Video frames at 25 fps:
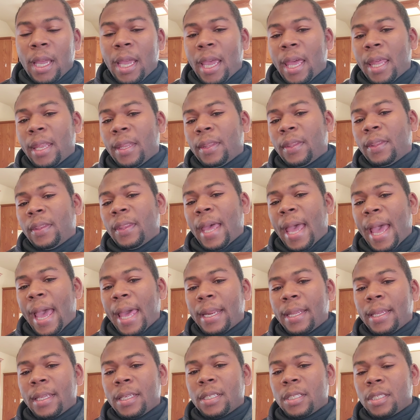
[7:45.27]
and
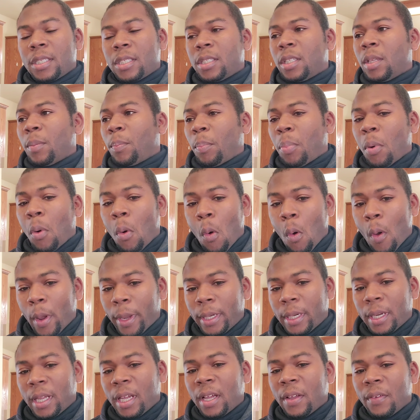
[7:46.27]
that is the
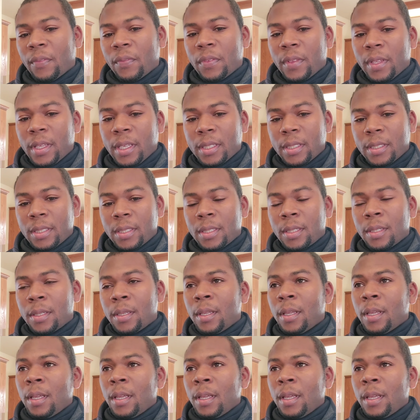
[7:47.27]
point of this.